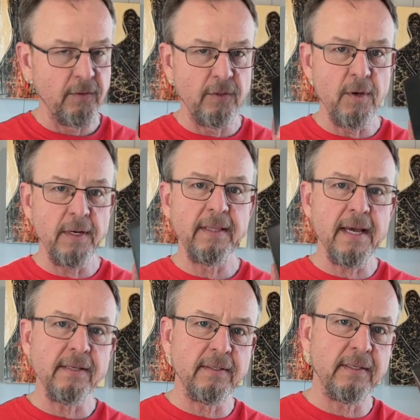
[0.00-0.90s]
doing
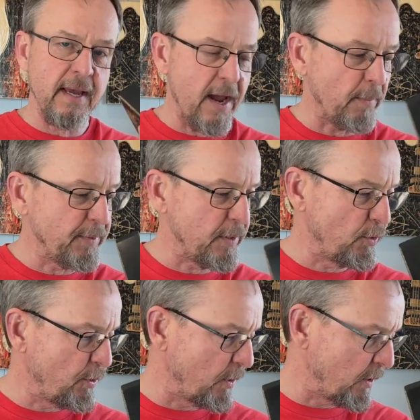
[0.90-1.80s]
this helps
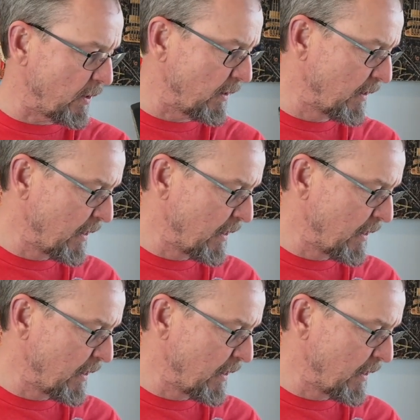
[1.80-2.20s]
ensure